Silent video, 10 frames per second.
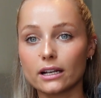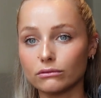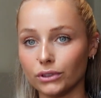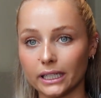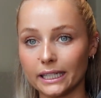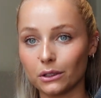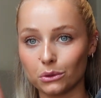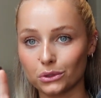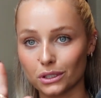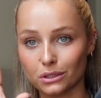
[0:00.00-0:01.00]
a really
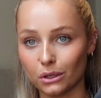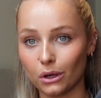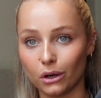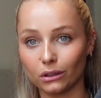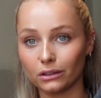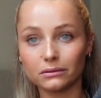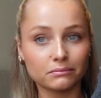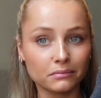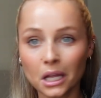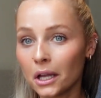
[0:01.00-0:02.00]
gorgeous long
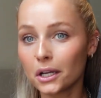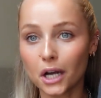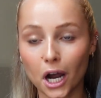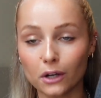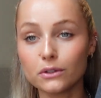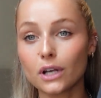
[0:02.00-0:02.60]
coat.